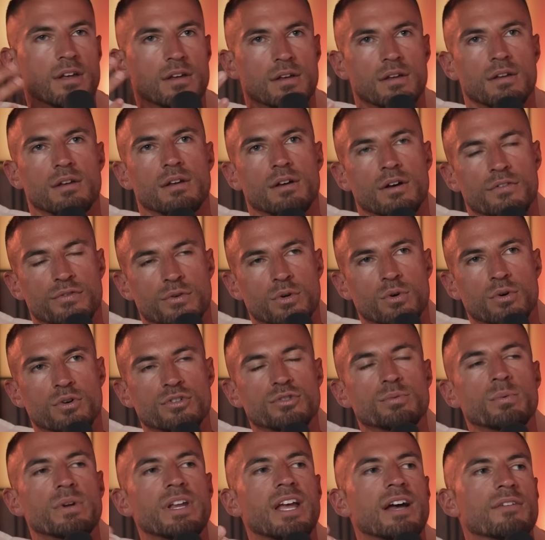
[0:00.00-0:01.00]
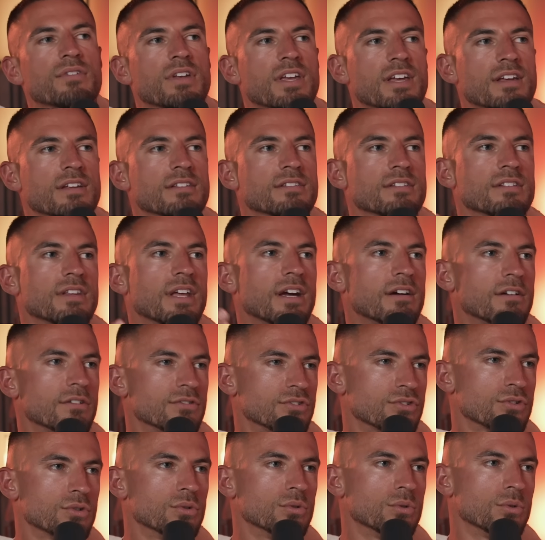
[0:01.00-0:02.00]
Of course, when you have kids and they're at
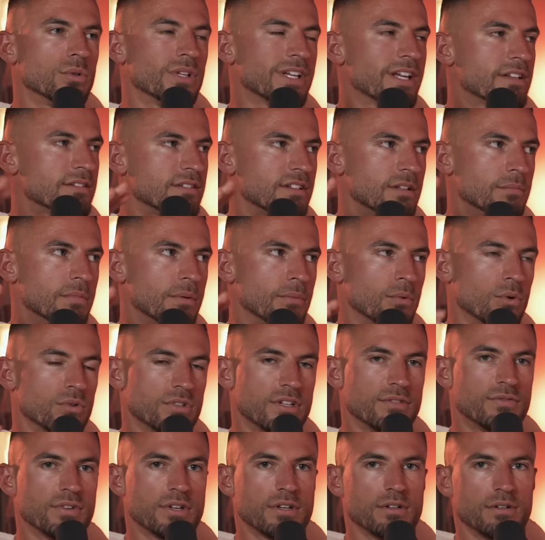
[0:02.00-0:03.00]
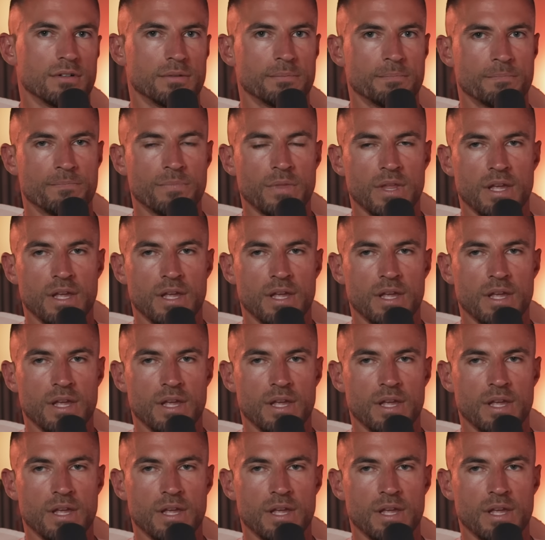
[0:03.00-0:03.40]
school, it gets a little bit more difficult.